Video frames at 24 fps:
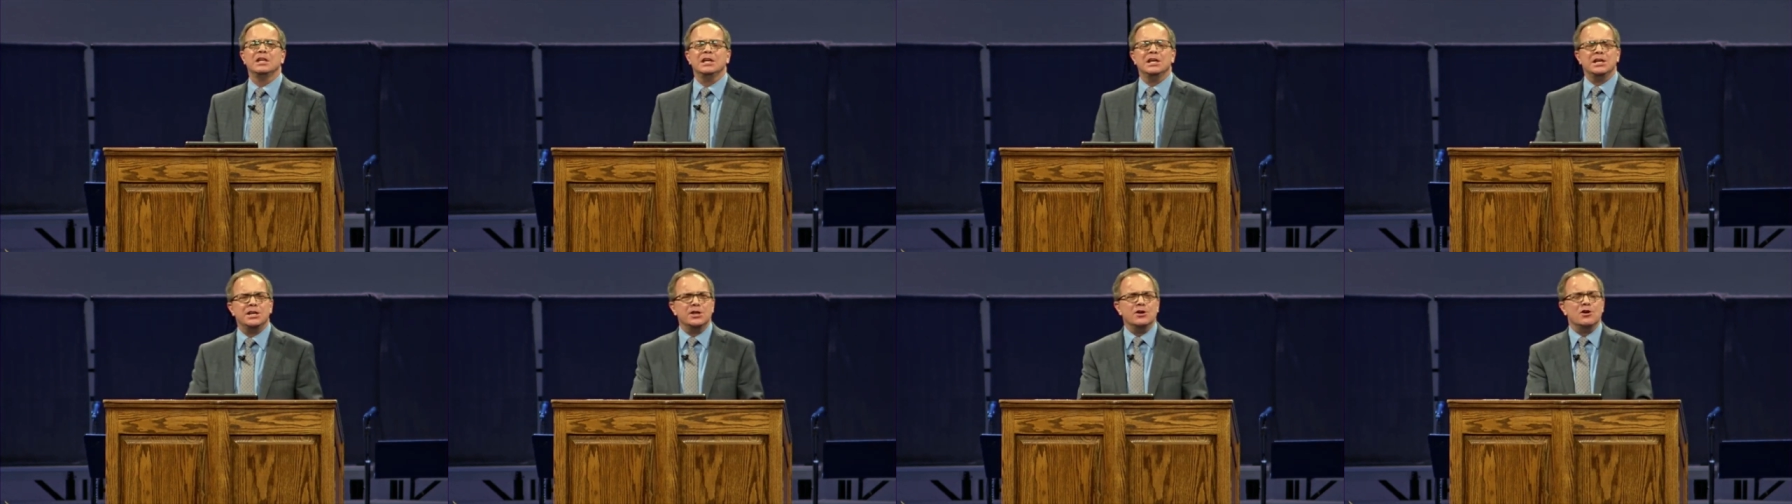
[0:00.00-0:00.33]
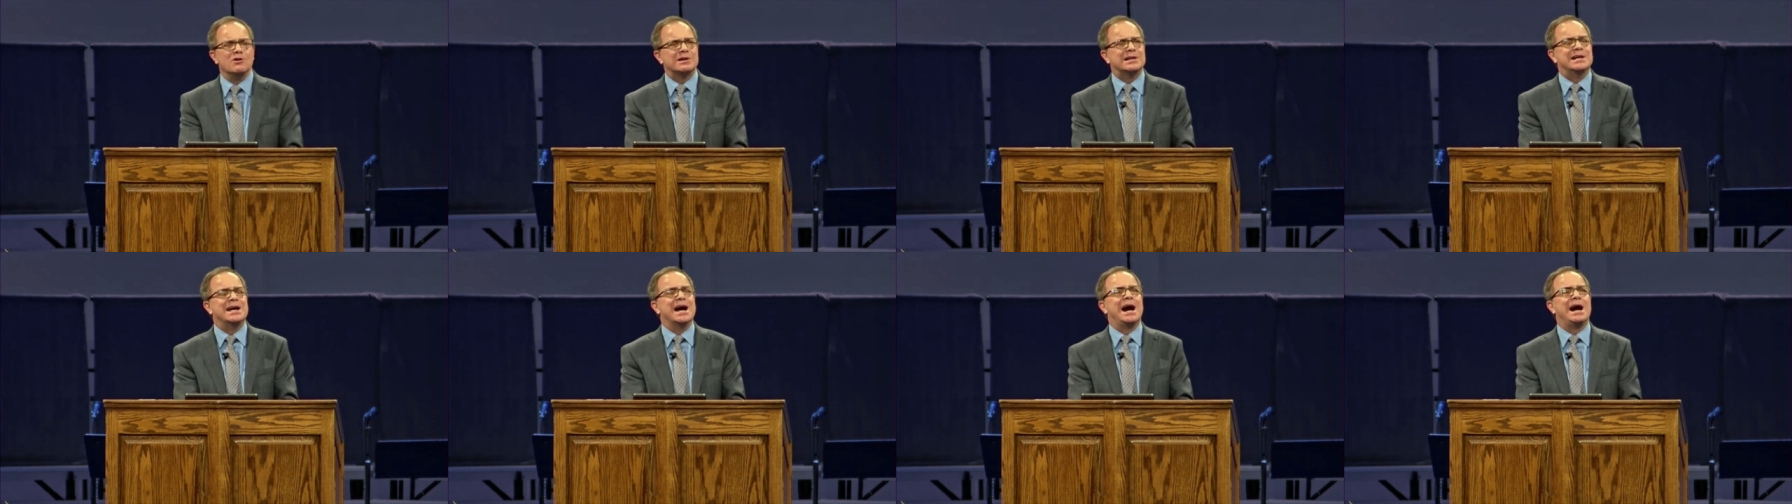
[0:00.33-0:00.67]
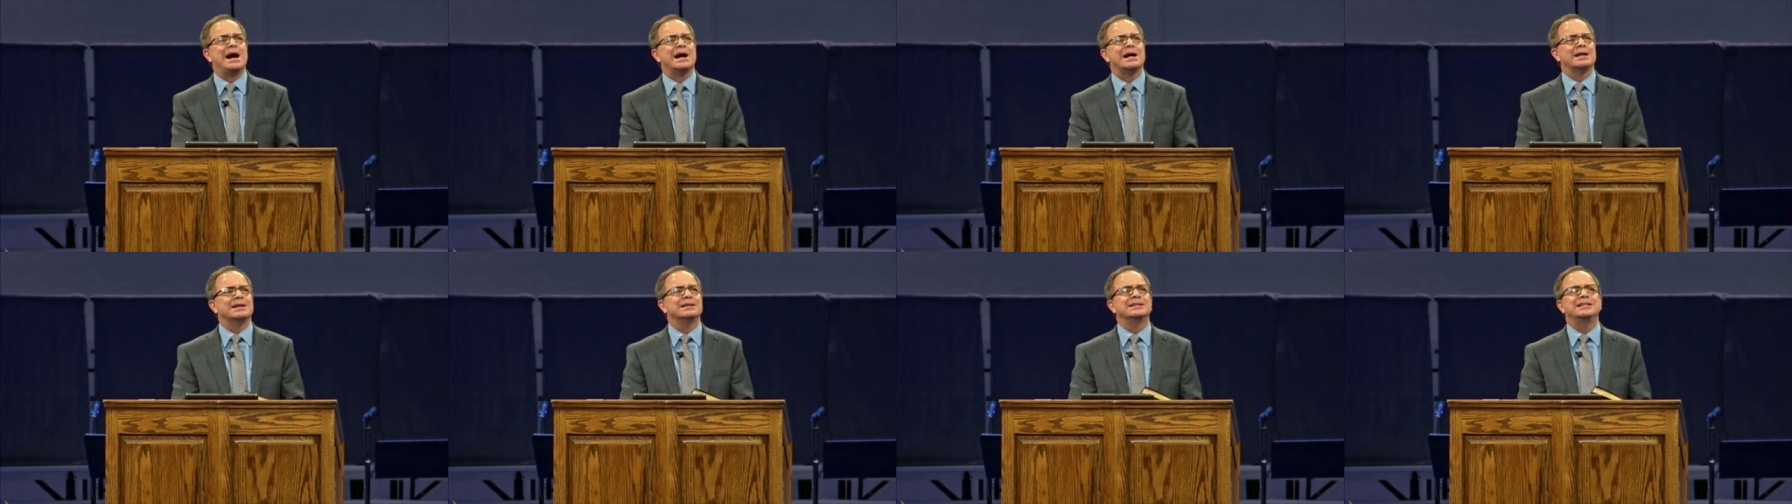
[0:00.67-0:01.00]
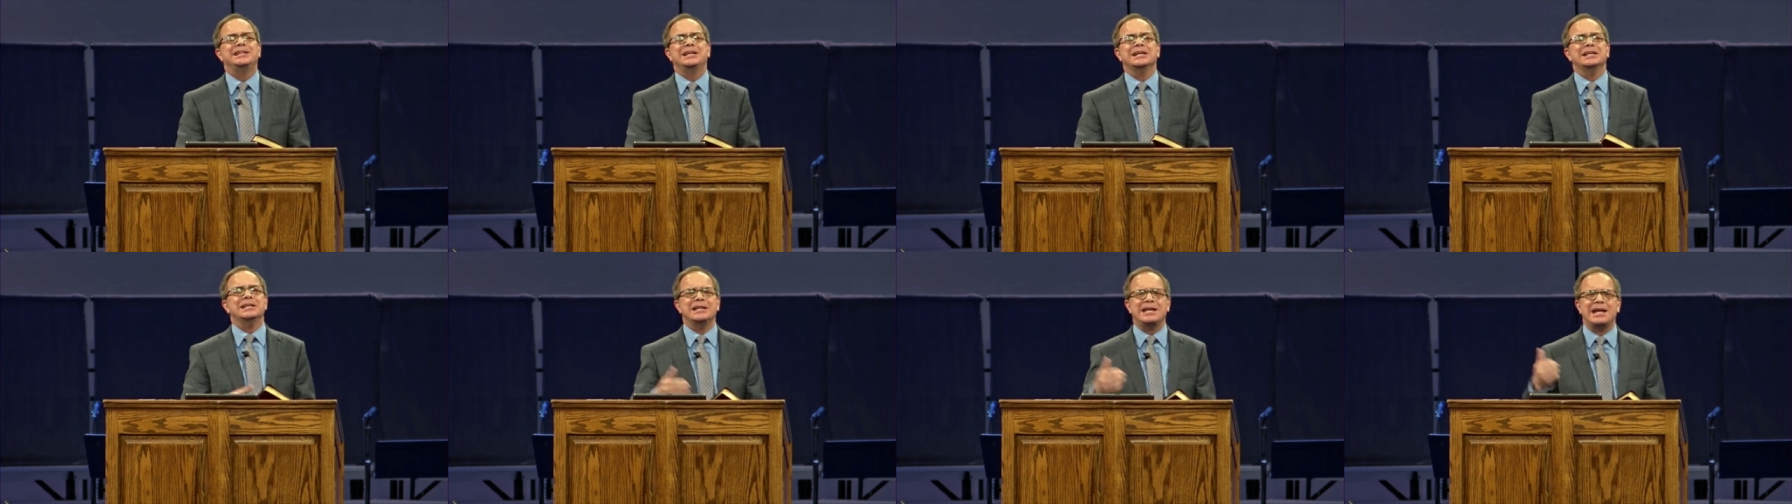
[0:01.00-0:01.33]
You know,
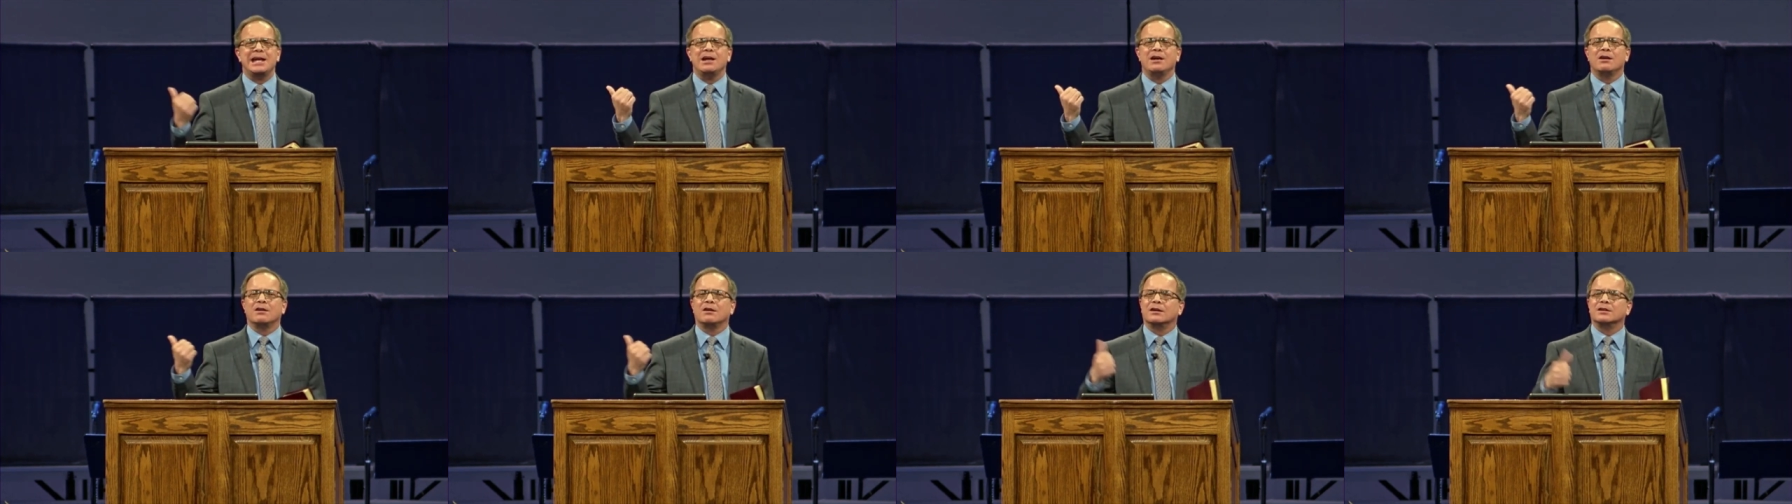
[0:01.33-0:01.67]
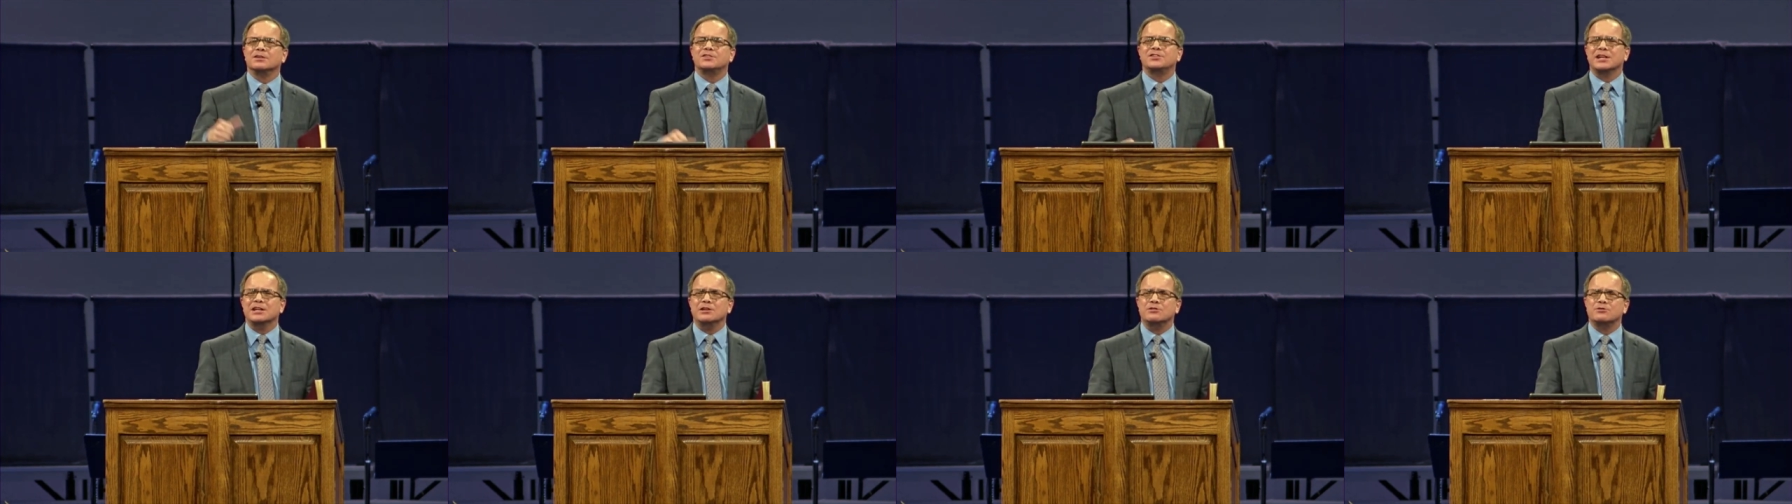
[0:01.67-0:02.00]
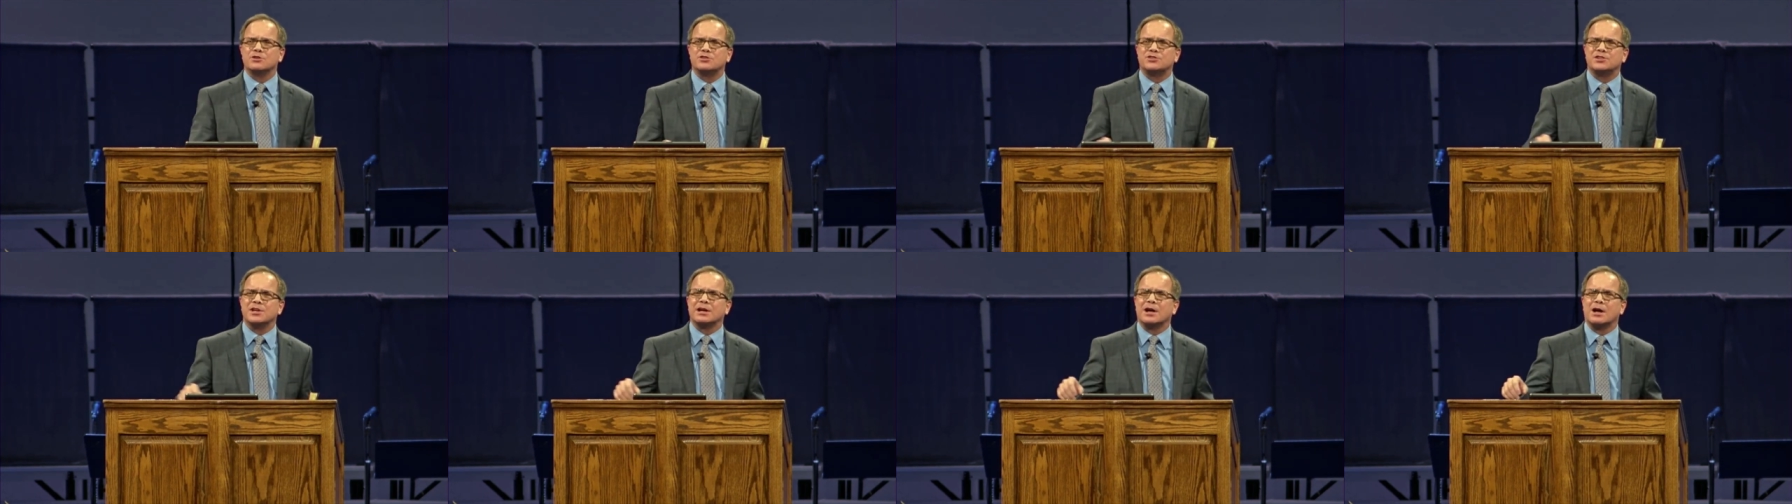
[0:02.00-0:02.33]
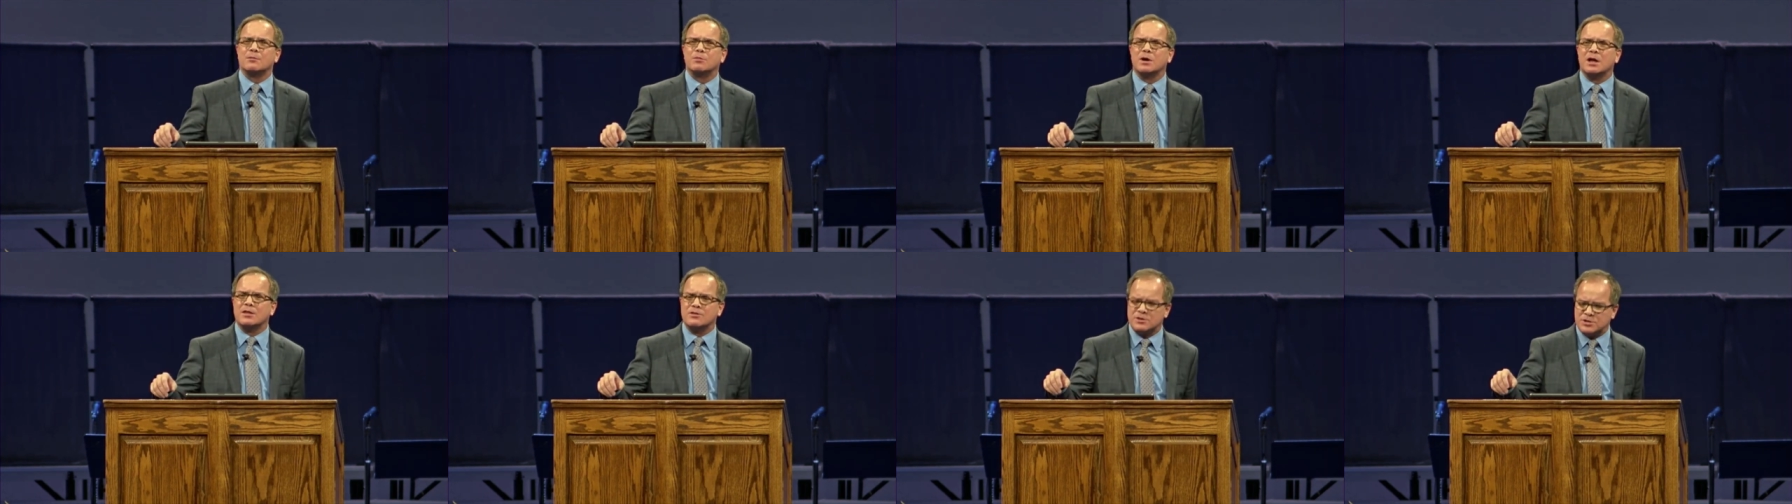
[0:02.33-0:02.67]
God can hear. It's interesting,
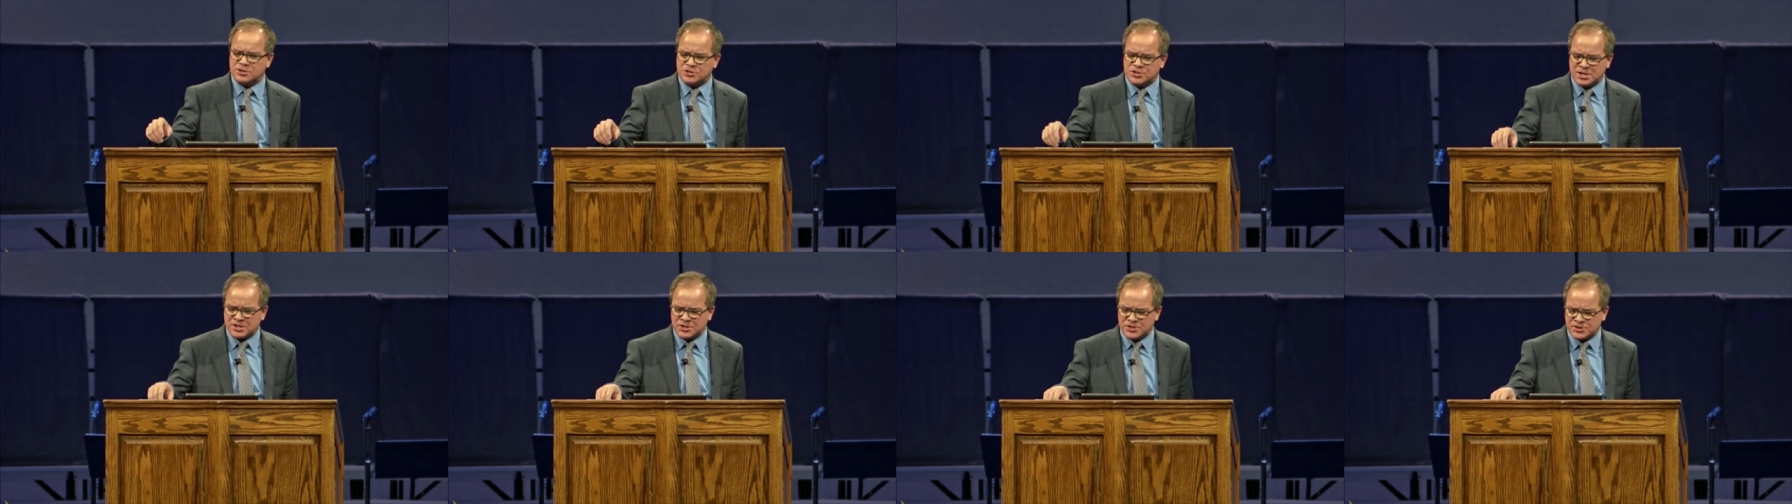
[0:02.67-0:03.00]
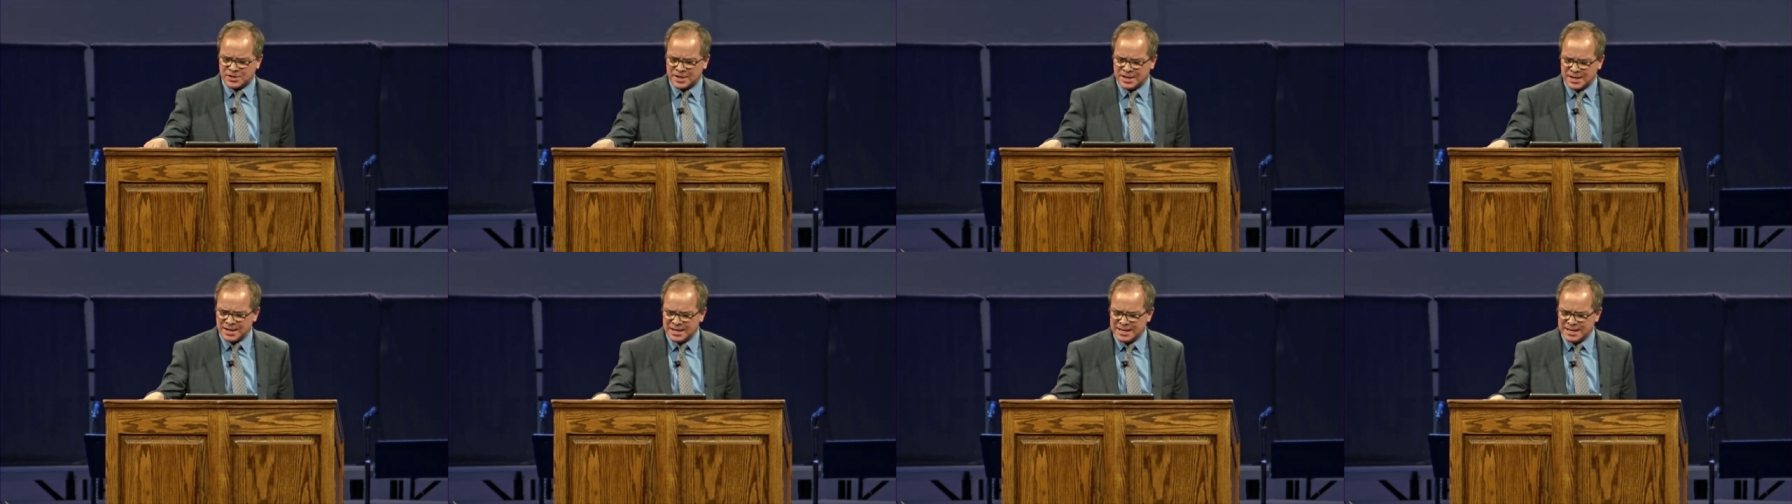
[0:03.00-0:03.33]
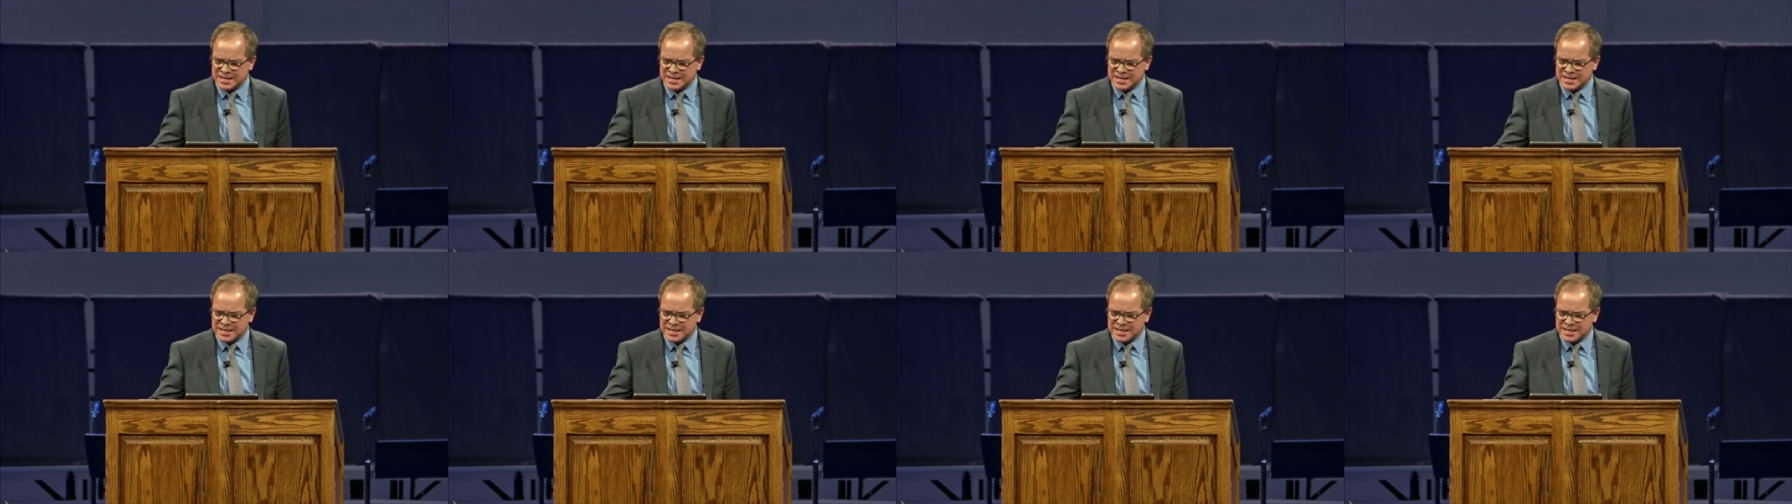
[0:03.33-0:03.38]
our brother just